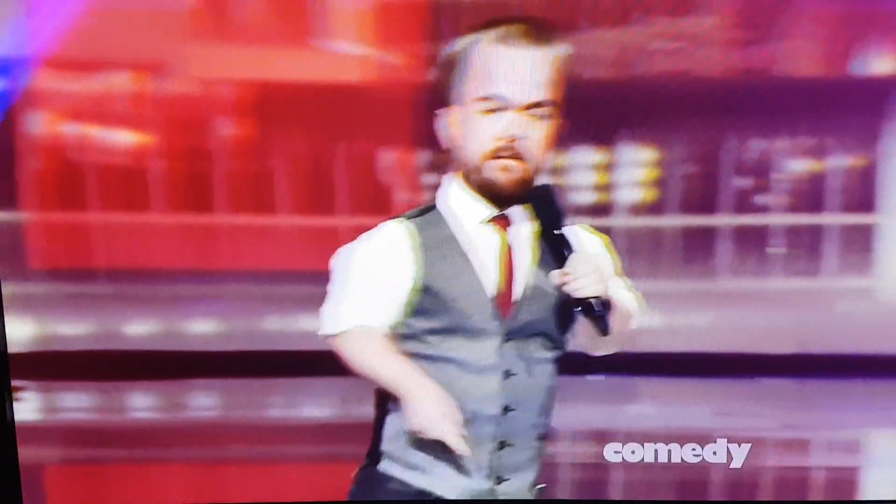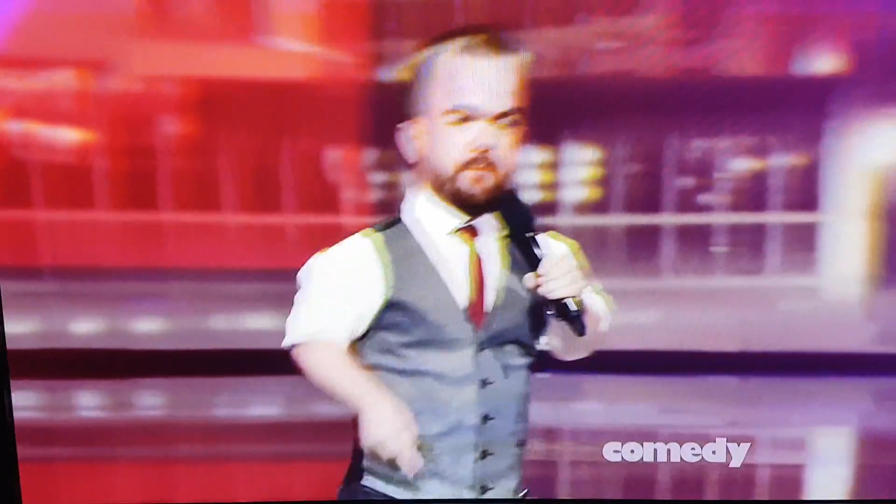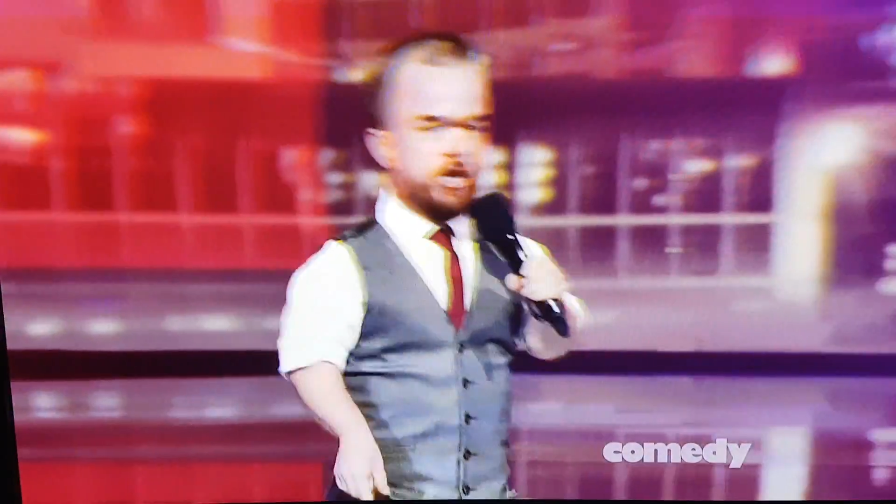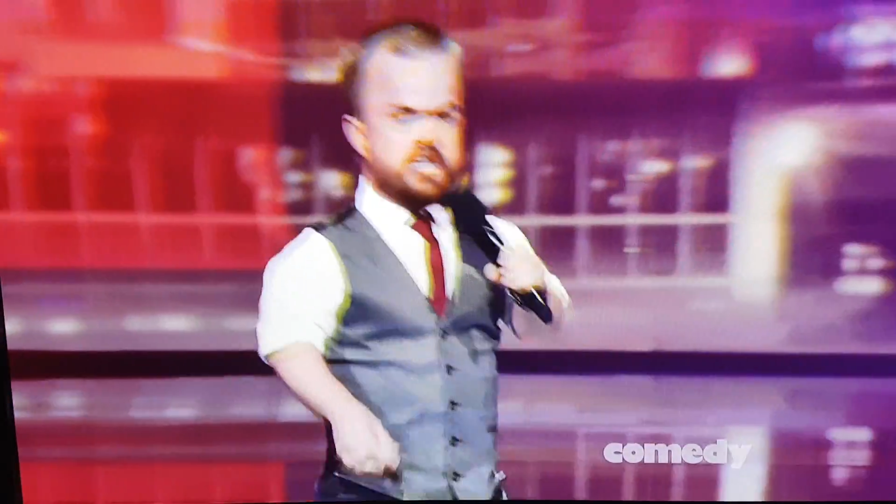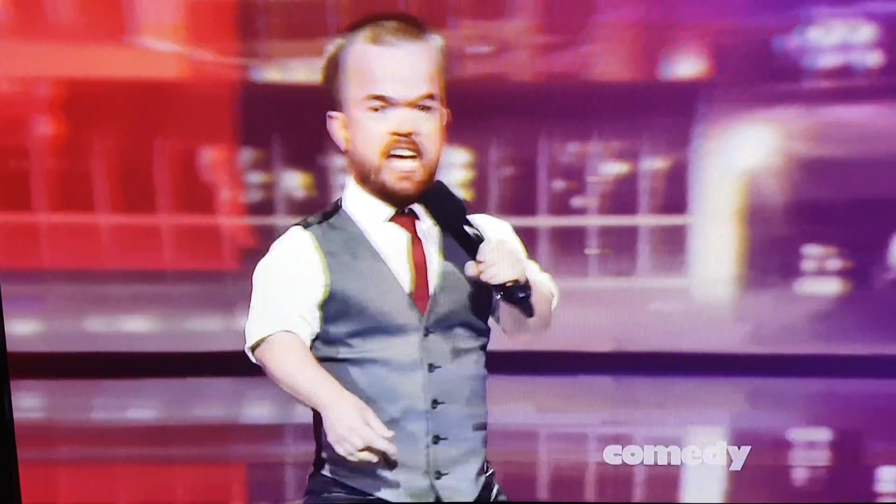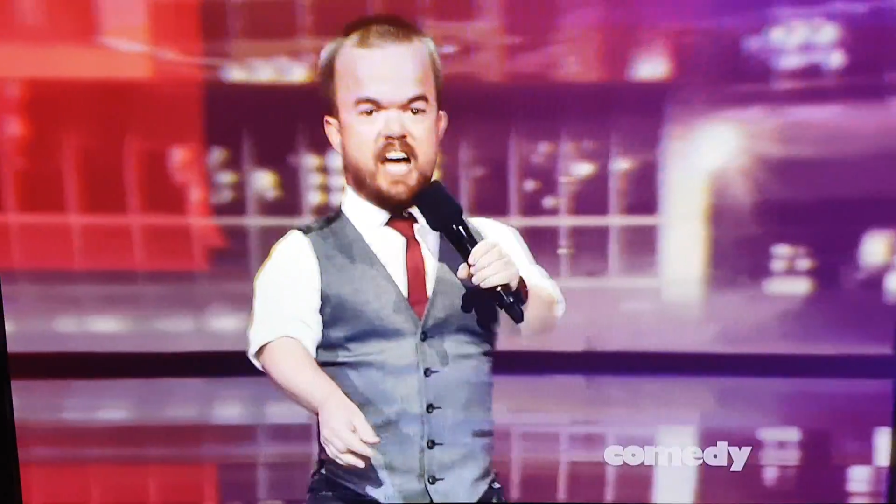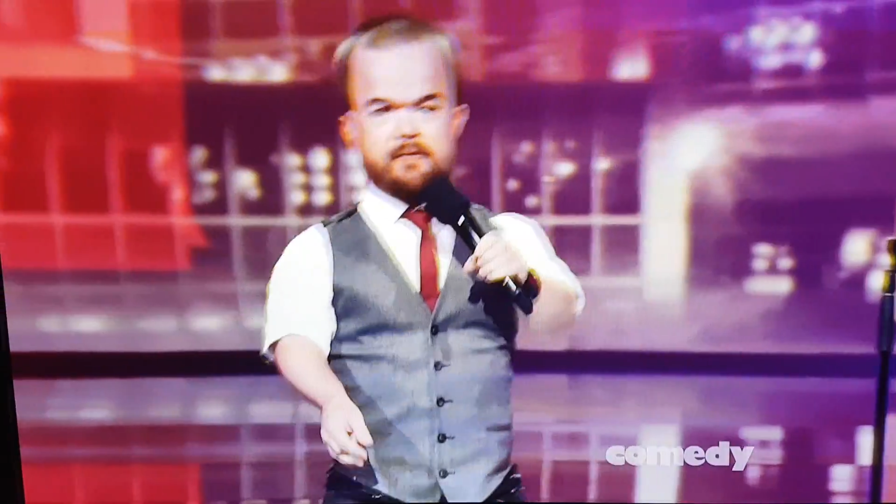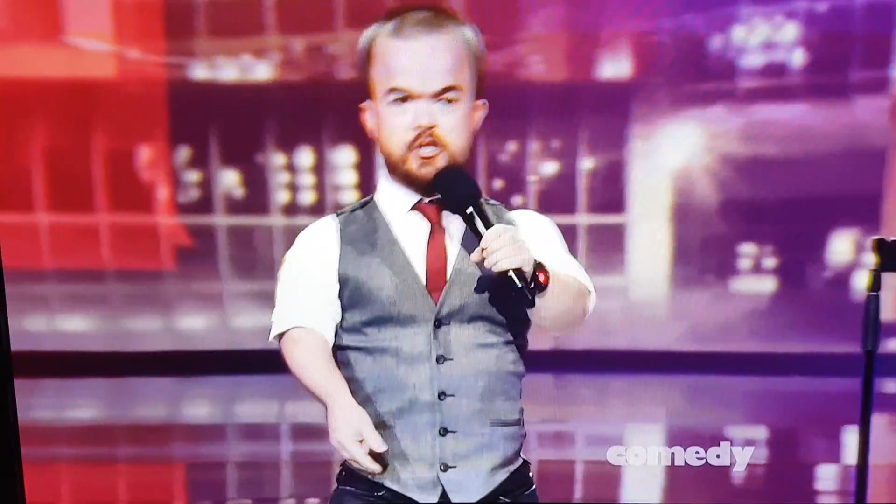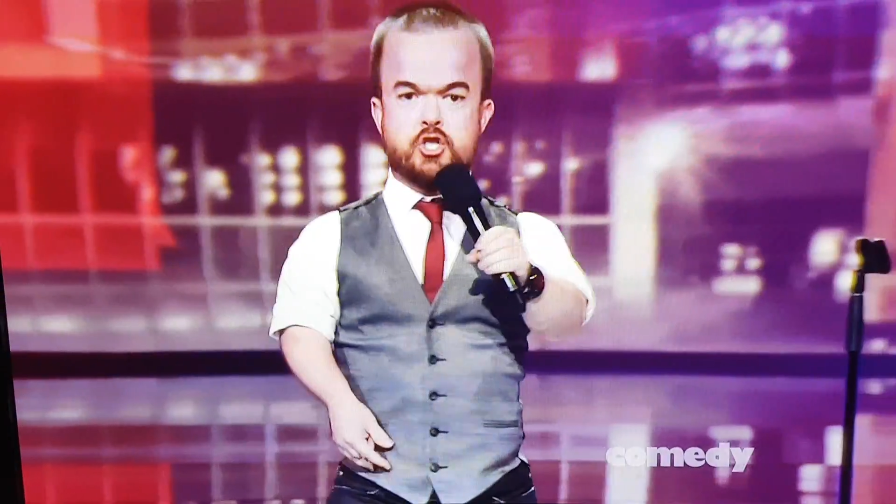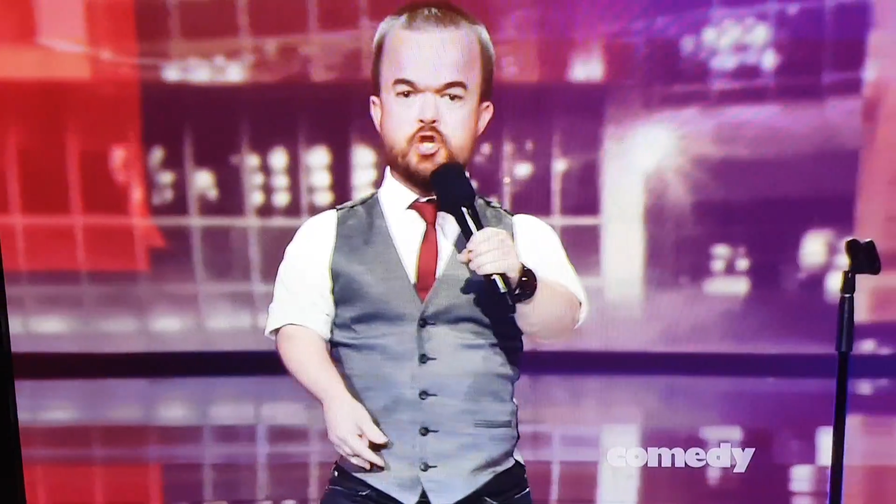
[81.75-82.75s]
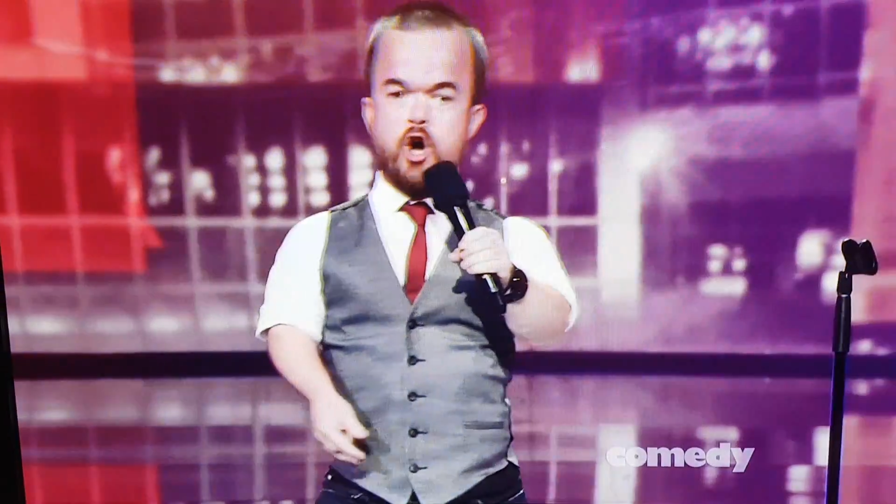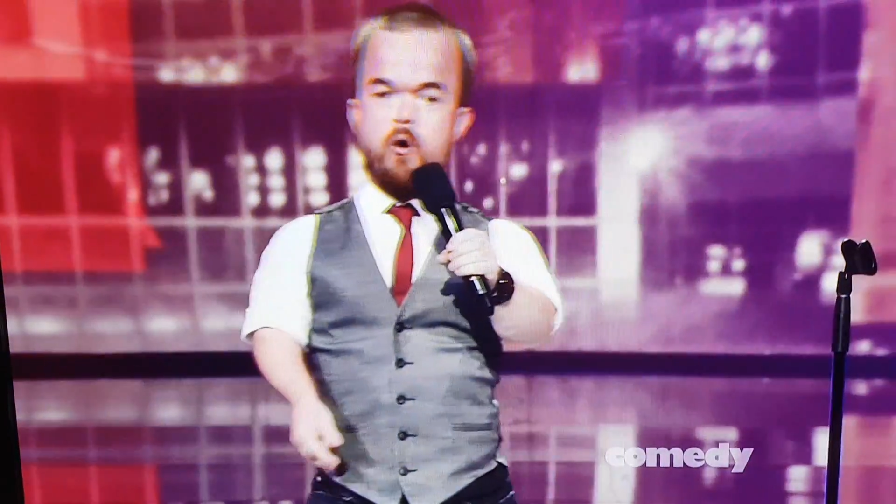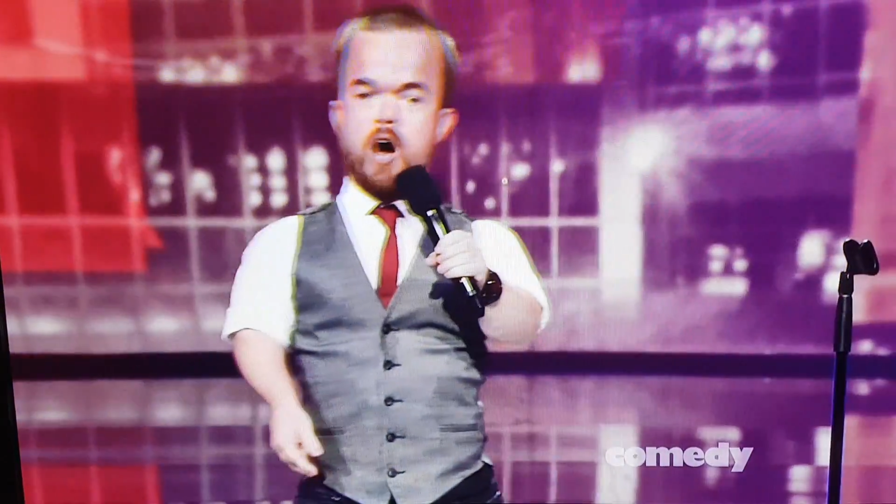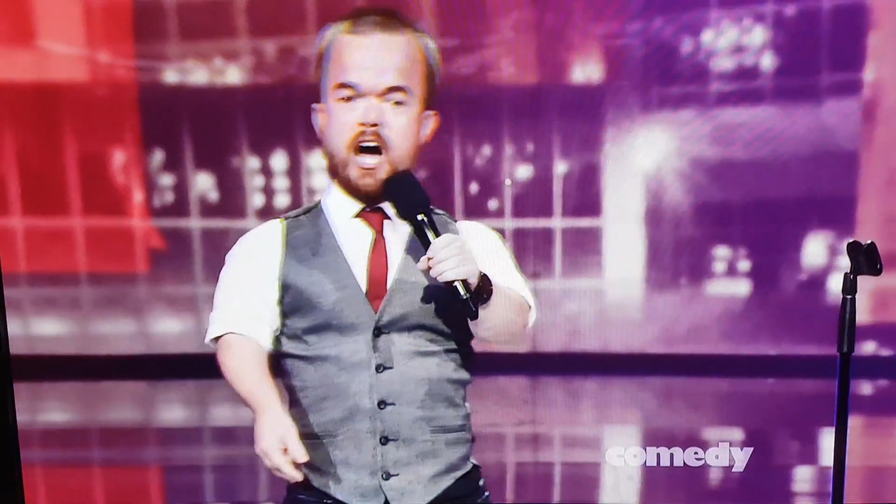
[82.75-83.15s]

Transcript: in 1.5 feet of snow,